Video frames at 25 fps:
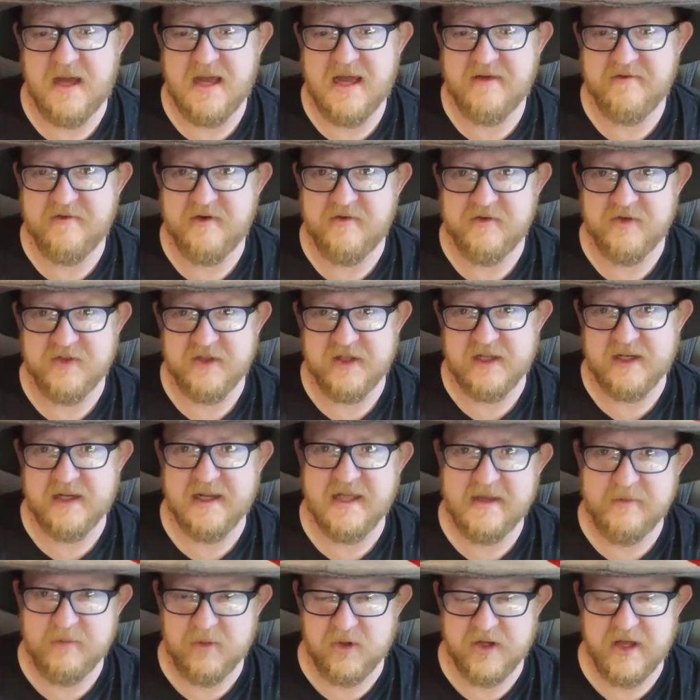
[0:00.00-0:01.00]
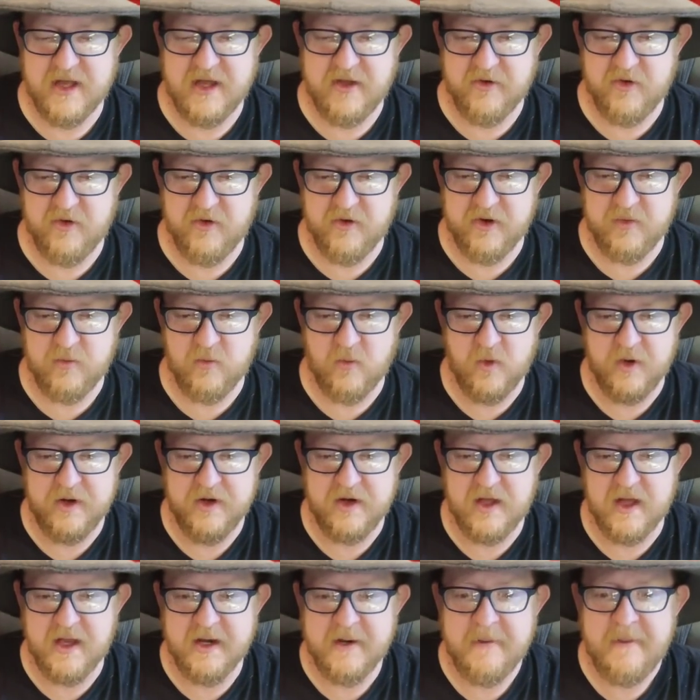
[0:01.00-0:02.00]
I have everything labeled out on it and
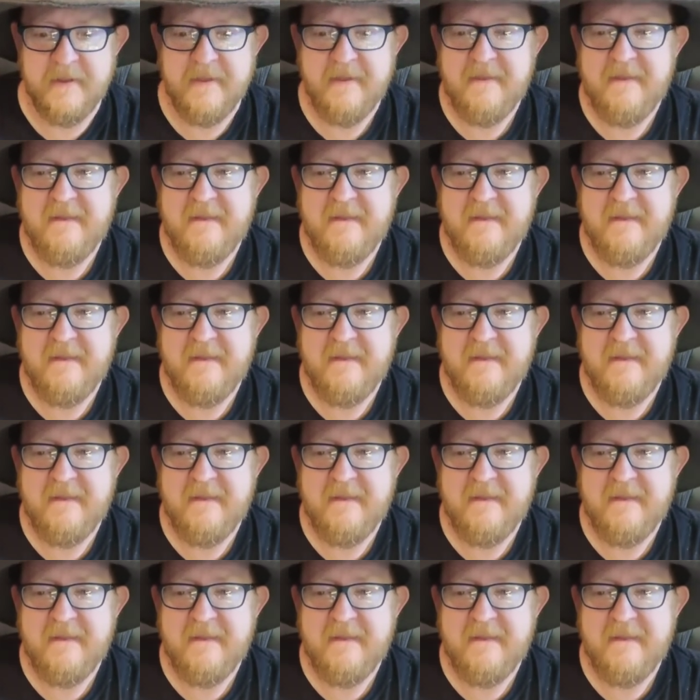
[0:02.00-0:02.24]
whatnot.